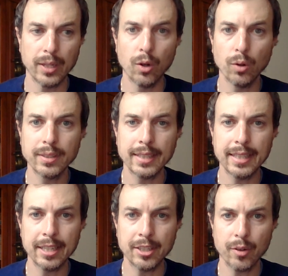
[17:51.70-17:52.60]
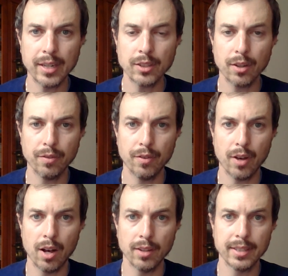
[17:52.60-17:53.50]
we go see the interest of
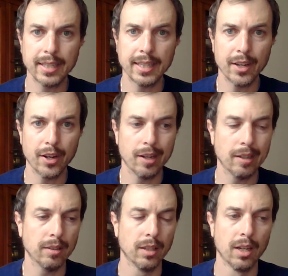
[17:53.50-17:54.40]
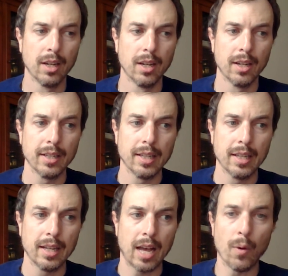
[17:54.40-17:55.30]
all the uh,
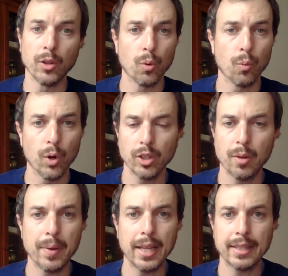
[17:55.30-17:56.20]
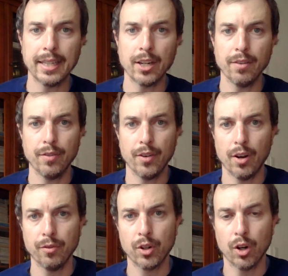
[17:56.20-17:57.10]
around the world the building of,
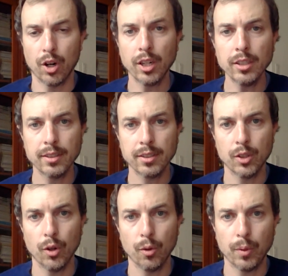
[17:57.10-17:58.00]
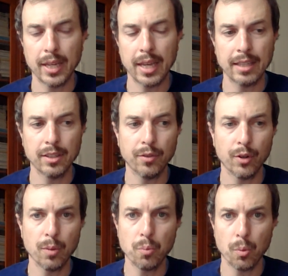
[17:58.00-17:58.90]
of cars so we had
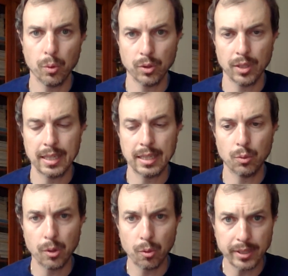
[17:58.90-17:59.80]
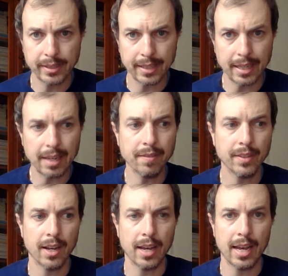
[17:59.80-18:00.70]
different proposal that we
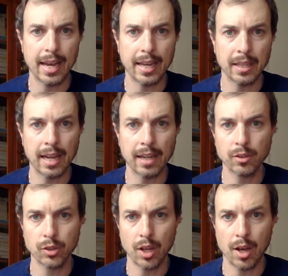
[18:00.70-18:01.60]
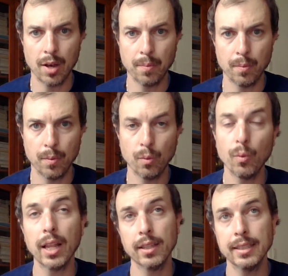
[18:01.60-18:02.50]
received and alstom
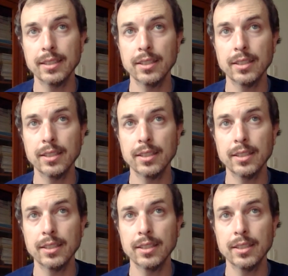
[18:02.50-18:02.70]
well